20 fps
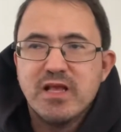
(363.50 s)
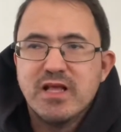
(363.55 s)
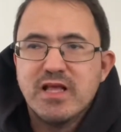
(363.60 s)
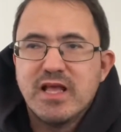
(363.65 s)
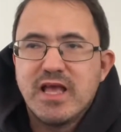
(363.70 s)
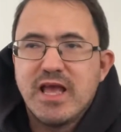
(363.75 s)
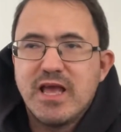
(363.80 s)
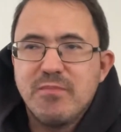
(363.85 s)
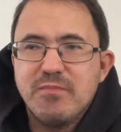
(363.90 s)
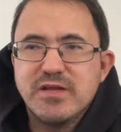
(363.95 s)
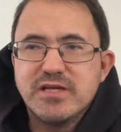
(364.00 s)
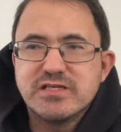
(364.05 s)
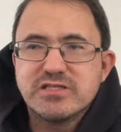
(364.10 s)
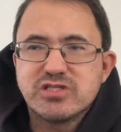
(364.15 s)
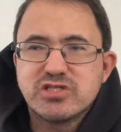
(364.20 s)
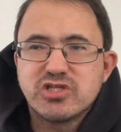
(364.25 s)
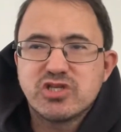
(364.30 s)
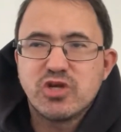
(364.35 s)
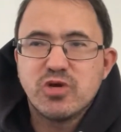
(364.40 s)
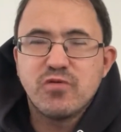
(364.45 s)
Him and
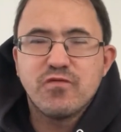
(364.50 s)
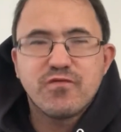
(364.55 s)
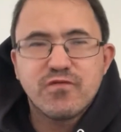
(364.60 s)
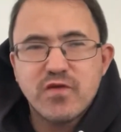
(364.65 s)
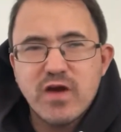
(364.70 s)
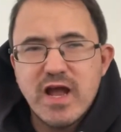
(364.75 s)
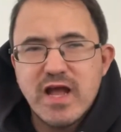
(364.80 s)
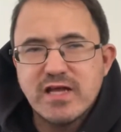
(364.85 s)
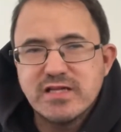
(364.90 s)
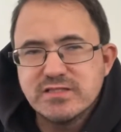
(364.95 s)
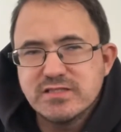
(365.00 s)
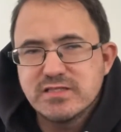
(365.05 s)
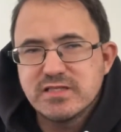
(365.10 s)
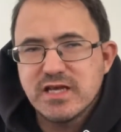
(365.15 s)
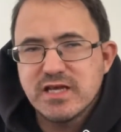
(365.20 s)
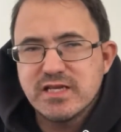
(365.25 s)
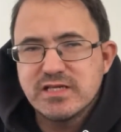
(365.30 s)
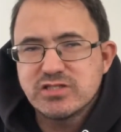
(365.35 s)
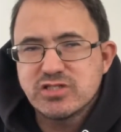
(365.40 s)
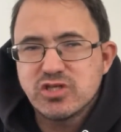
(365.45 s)
his two friends
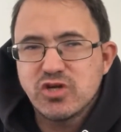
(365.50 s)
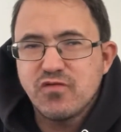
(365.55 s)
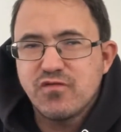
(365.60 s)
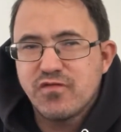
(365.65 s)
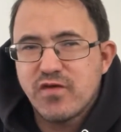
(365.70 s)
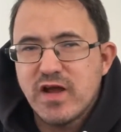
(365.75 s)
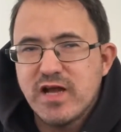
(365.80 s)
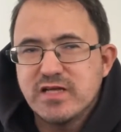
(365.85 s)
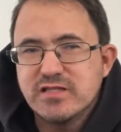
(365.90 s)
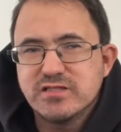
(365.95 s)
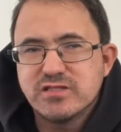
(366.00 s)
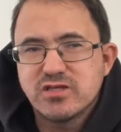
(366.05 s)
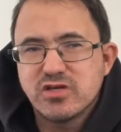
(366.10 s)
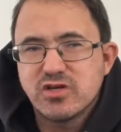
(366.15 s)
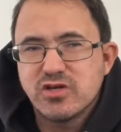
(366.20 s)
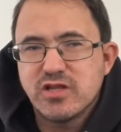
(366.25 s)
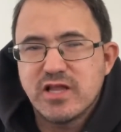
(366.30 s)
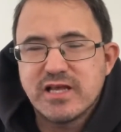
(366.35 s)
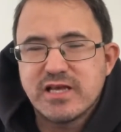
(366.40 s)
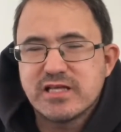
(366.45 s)

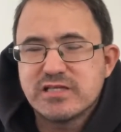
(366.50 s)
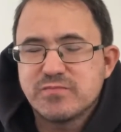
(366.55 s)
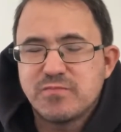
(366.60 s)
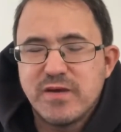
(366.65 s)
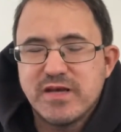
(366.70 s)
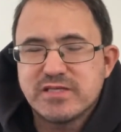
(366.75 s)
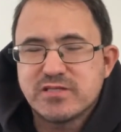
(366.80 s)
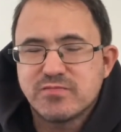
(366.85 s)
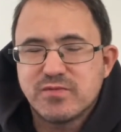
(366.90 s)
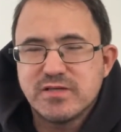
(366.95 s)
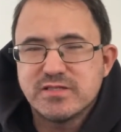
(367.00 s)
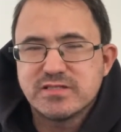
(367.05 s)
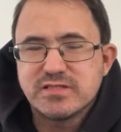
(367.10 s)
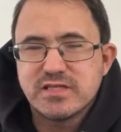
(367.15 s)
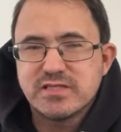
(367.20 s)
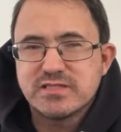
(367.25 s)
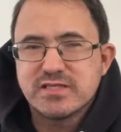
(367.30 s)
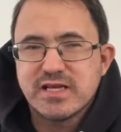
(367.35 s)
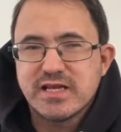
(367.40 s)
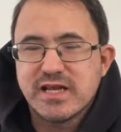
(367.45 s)
are like his best friends
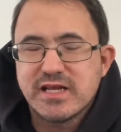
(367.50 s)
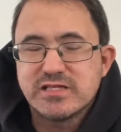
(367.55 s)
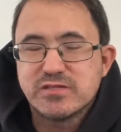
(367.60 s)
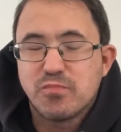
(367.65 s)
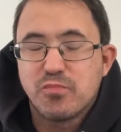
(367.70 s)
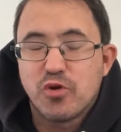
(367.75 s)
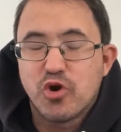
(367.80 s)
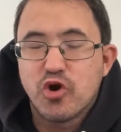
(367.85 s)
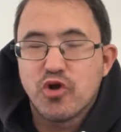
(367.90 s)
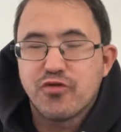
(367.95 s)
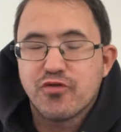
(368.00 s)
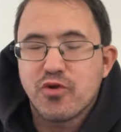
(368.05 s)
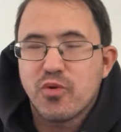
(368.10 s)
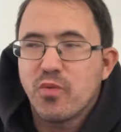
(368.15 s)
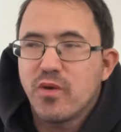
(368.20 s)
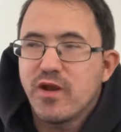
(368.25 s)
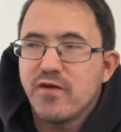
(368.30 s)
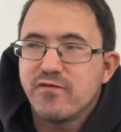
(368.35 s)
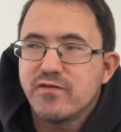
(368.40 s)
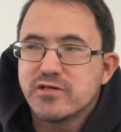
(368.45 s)
since, I guess, birth or
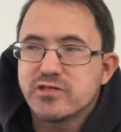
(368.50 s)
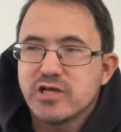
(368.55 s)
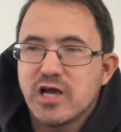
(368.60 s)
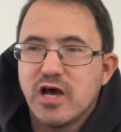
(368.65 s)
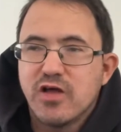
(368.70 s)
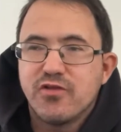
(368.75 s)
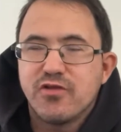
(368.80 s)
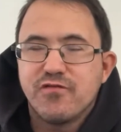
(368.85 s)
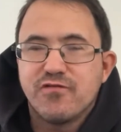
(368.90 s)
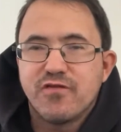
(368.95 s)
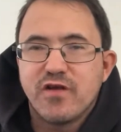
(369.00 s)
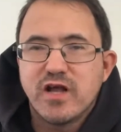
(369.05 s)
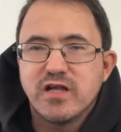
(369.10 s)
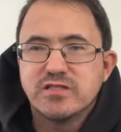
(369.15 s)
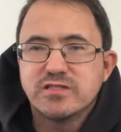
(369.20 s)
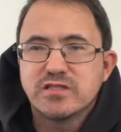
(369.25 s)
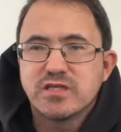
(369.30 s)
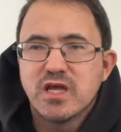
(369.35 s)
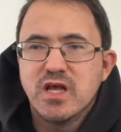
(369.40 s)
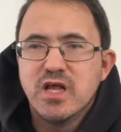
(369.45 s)
whatever, childhood
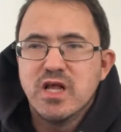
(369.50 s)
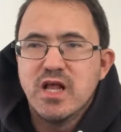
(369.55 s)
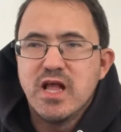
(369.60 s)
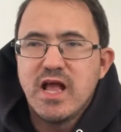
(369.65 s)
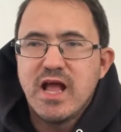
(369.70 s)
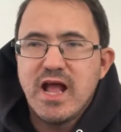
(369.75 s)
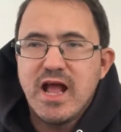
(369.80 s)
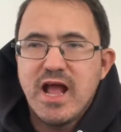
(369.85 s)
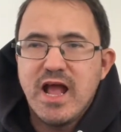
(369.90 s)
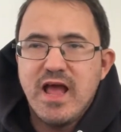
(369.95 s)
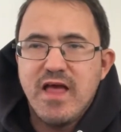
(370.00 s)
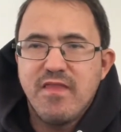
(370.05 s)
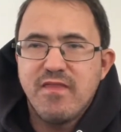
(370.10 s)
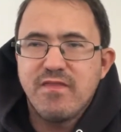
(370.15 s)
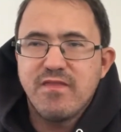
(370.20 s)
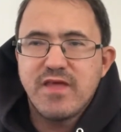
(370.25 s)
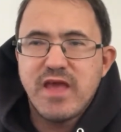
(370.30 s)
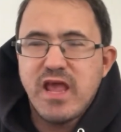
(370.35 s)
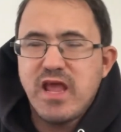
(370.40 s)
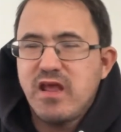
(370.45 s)
friends. And
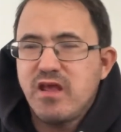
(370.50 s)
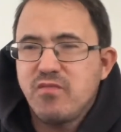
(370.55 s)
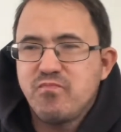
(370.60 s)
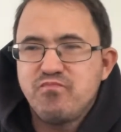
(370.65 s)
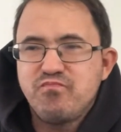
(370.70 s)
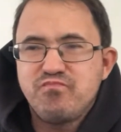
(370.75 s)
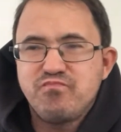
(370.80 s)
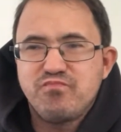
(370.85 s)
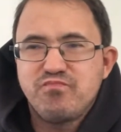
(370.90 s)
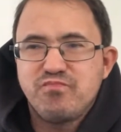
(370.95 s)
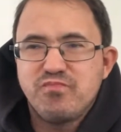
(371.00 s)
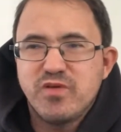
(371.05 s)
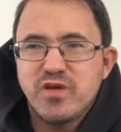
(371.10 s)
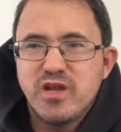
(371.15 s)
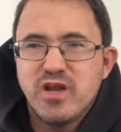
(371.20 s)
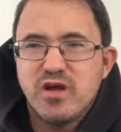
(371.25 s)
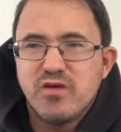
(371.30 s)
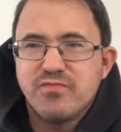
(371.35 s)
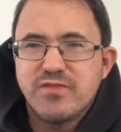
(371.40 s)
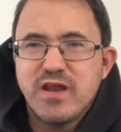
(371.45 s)
they
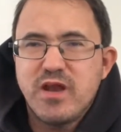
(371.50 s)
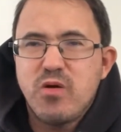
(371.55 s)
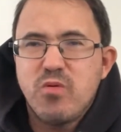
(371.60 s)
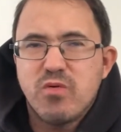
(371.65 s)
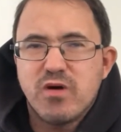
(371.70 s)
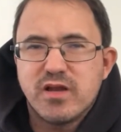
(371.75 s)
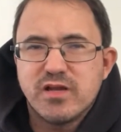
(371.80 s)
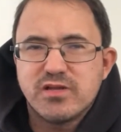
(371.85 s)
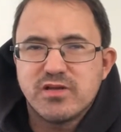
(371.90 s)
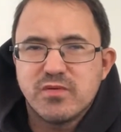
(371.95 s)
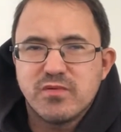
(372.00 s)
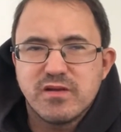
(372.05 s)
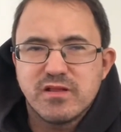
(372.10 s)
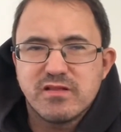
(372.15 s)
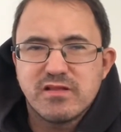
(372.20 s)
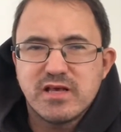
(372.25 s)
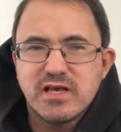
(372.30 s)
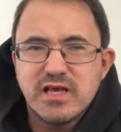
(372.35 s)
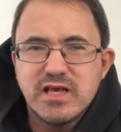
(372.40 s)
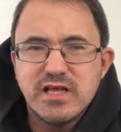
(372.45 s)
don't want to do
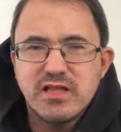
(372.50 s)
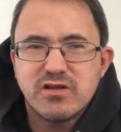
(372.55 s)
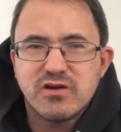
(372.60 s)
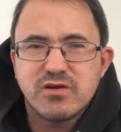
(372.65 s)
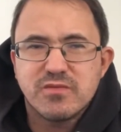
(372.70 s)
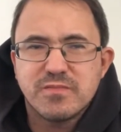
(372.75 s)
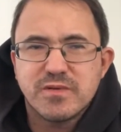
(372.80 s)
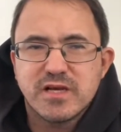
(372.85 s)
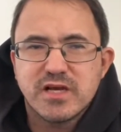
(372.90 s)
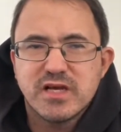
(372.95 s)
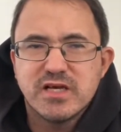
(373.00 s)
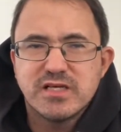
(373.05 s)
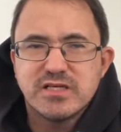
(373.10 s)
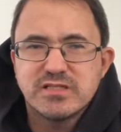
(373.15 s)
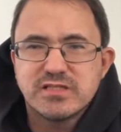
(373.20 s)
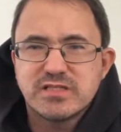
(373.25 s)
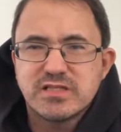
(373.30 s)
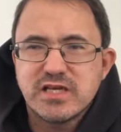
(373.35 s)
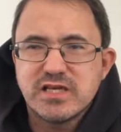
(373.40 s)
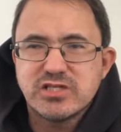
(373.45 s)
anything either
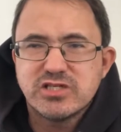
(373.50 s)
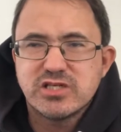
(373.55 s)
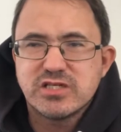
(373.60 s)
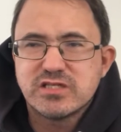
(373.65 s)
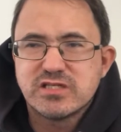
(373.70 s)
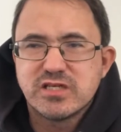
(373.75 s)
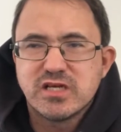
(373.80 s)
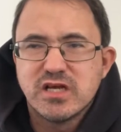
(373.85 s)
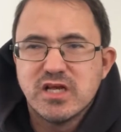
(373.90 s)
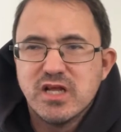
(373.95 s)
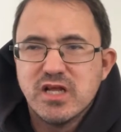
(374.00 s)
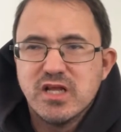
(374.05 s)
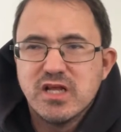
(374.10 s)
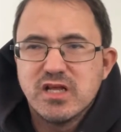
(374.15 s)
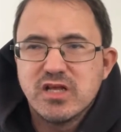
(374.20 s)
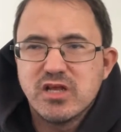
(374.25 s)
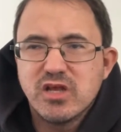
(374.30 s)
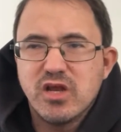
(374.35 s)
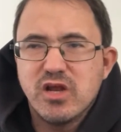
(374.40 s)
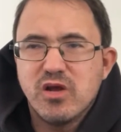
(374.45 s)
because they just,
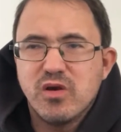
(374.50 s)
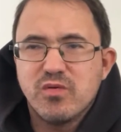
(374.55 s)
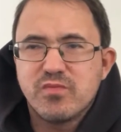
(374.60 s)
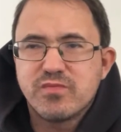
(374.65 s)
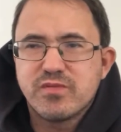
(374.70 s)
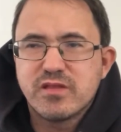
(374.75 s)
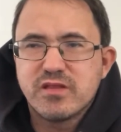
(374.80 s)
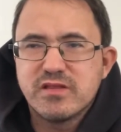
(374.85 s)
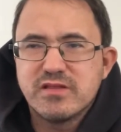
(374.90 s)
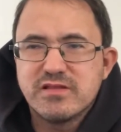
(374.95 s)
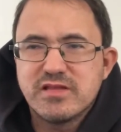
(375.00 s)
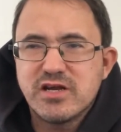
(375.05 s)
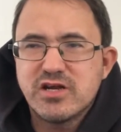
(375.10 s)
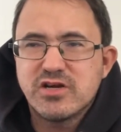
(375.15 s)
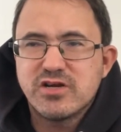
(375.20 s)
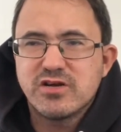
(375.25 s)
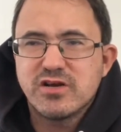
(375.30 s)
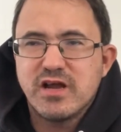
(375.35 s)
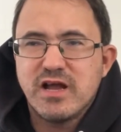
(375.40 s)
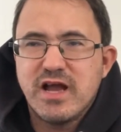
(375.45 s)

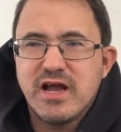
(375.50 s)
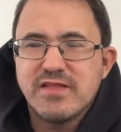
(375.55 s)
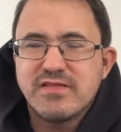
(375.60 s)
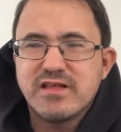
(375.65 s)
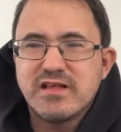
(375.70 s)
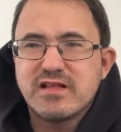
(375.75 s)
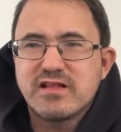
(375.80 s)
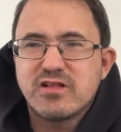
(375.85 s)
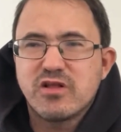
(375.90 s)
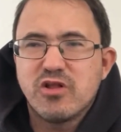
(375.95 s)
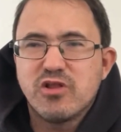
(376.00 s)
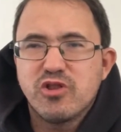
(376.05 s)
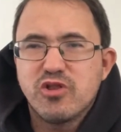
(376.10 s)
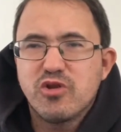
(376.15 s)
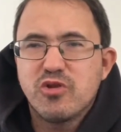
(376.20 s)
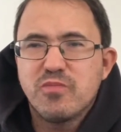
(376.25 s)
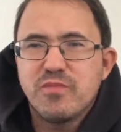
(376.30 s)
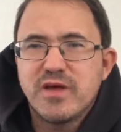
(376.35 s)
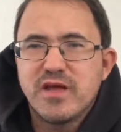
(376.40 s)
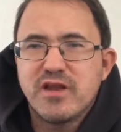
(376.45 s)
they're, I think, a
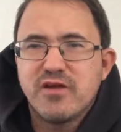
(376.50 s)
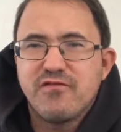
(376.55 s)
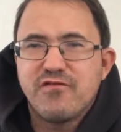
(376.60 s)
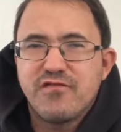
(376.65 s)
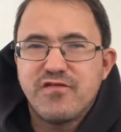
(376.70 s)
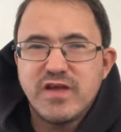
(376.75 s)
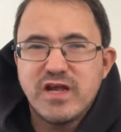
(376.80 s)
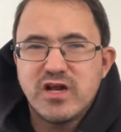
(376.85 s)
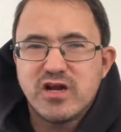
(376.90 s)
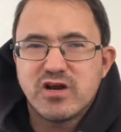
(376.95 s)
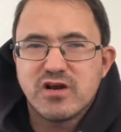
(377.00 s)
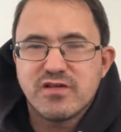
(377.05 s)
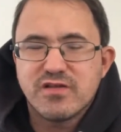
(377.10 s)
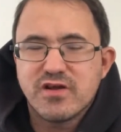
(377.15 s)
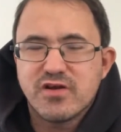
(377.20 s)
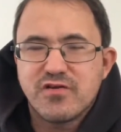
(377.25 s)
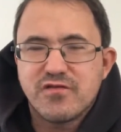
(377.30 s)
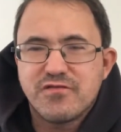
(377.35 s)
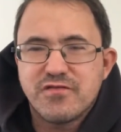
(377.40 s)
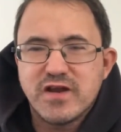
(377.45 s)
little bit of fear.
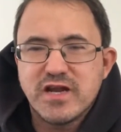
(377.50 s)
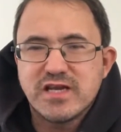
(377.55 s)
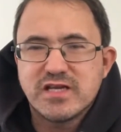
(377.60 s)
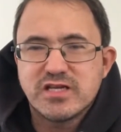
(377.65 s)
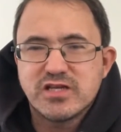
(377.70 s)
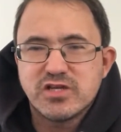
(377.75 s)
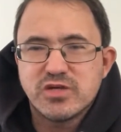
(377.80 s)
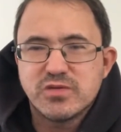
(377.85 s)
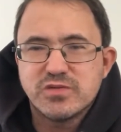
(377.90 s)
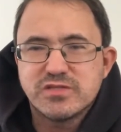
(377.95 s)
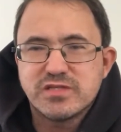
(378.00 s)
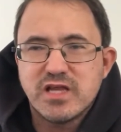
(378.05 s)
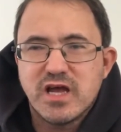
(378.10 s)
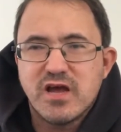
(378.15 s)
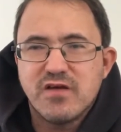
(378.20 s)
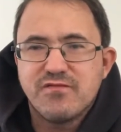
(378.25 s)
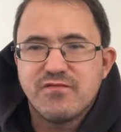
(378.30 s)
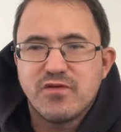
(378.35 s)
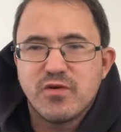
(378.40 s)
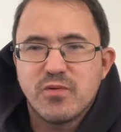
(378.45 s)
They're afraid to do
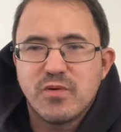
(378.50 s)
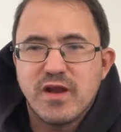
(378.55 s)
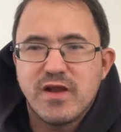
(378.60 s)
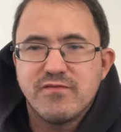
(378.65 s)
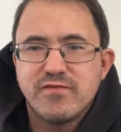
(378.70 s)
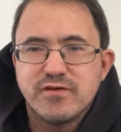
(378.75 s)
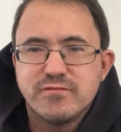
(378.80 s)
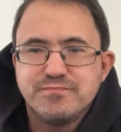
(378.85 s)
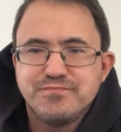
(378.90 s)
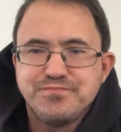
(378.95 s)
stuff or whatever.